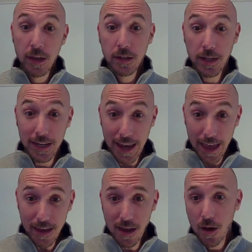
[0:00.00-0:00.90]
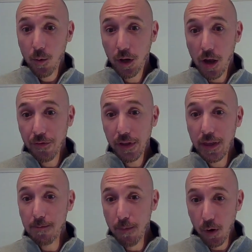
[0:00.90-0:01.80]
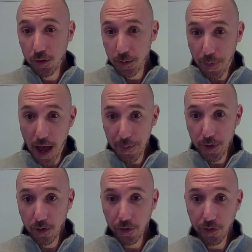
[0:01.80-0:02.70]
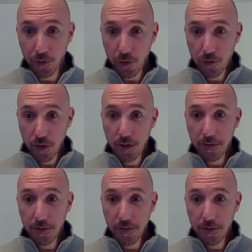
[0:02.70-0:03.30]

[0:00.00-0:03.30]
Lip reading: Today, we're covering the most popular solution